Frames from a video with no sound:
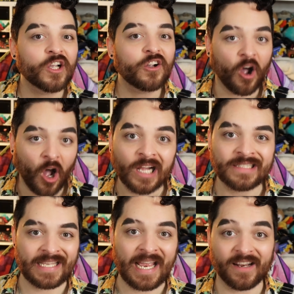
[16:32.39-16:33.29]

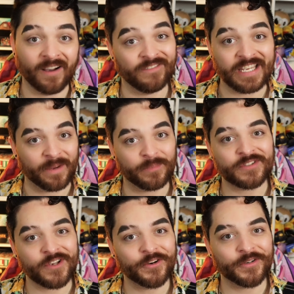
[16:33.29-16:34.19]
content of the
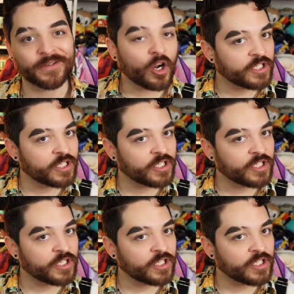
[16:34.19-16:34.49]
episode. Our